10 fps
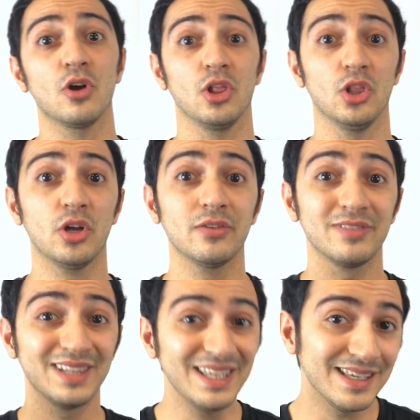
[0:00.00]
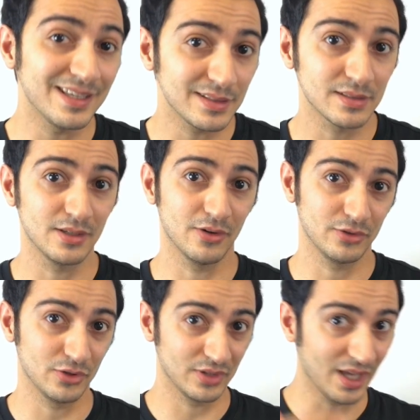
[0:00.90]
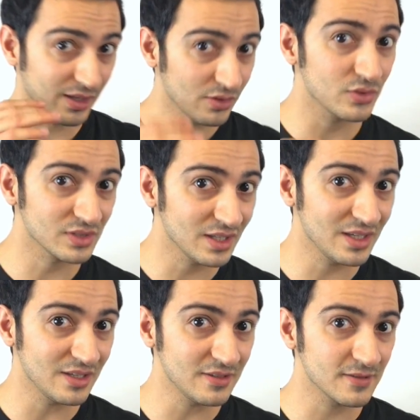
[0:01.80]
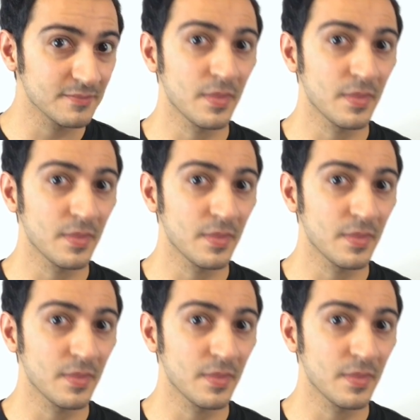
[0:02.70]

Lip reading: a lot of leads, you're getting those leads,